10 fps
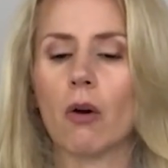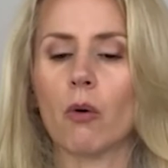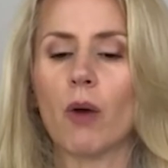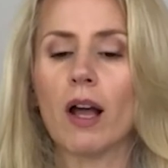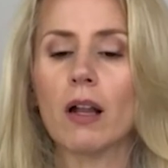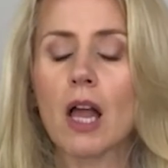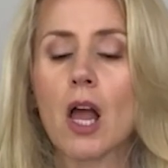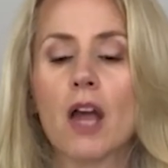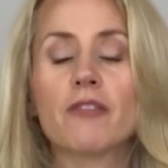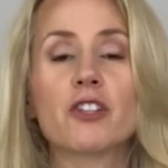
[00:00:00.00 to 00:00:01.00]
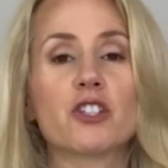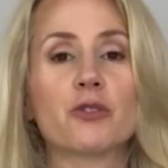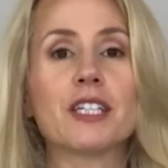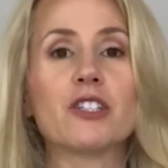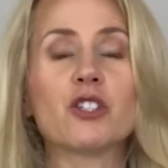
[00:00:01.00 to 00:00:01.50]
Well, if the
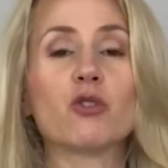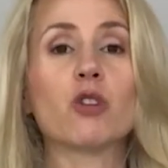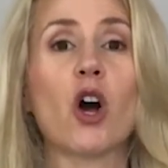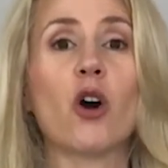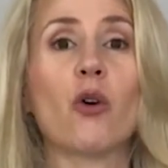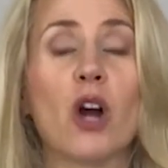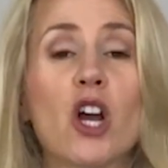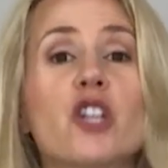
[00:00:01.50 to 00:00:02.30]
screen's too low,